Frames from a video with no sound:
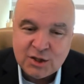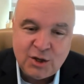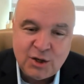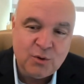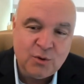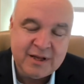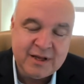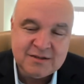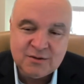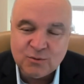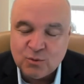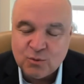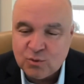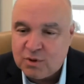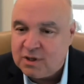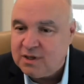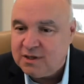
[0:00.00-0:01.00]
You know, that's a
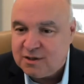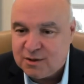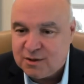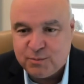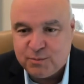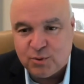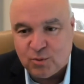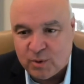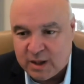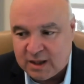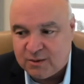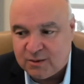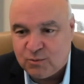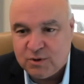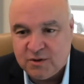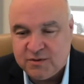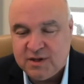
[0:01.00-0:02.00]
really good point.
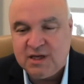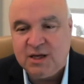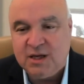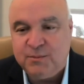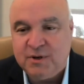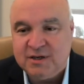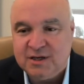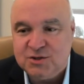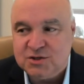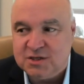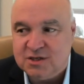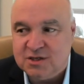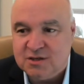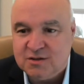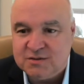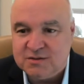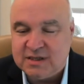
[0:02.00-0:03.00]
When you think about
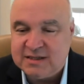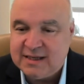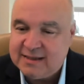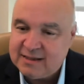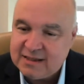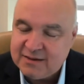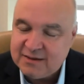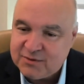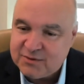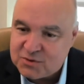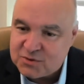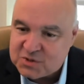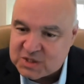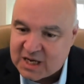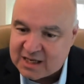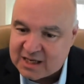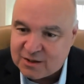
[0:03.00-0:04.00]
engineers, they tend to live in their
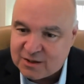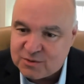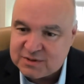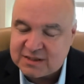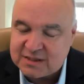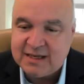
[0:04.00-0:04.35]
silos.